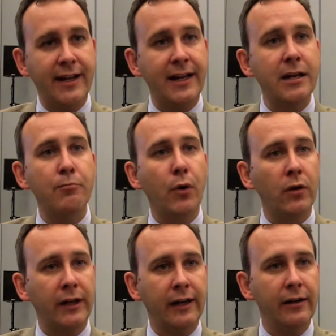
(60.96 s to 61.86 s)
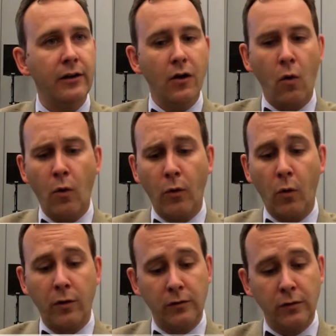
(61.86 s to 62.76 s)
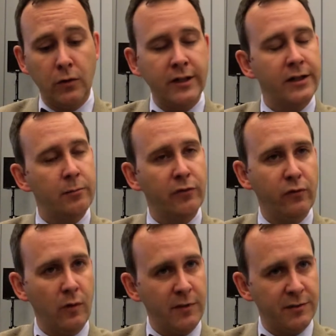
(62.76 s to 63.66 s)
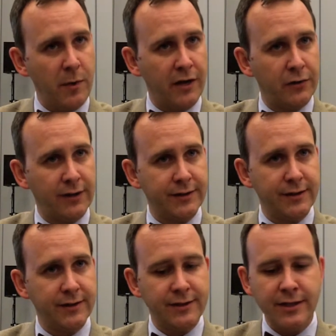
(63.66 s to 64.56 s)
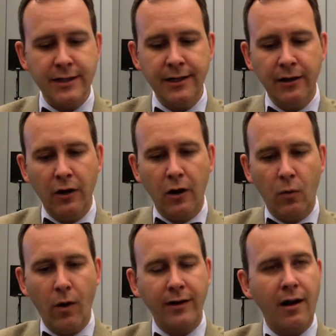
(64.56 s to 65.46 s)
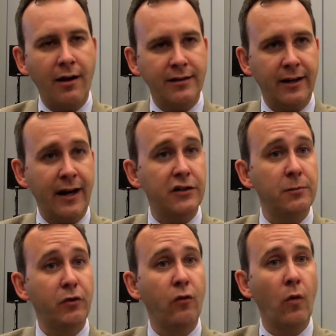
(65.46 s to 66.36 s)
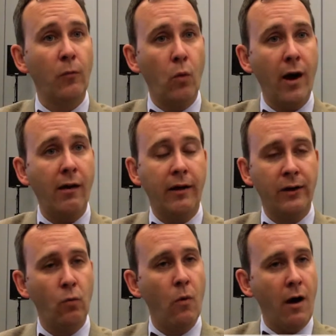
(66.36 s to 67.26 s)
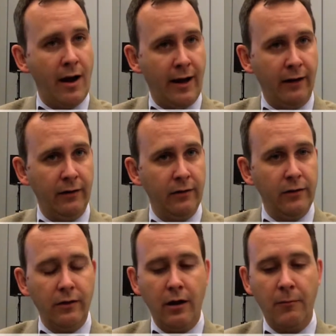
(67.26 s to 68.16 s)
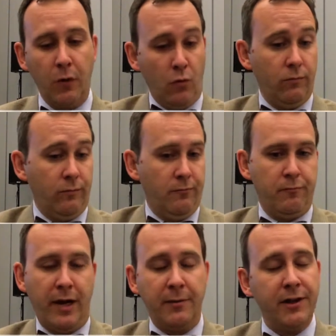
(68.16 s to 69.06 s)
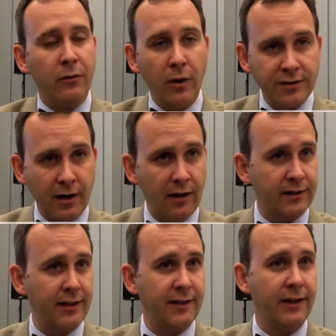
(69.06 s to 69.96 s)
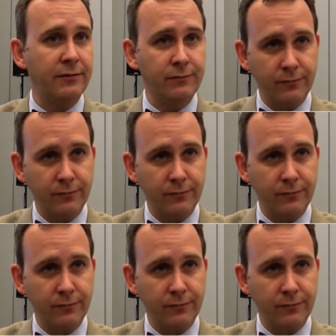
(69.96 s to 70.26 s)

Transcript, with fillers: can keep pulling or, or to look at their performance metrics and to see what content actually performed well and why. Um, maybe there was content that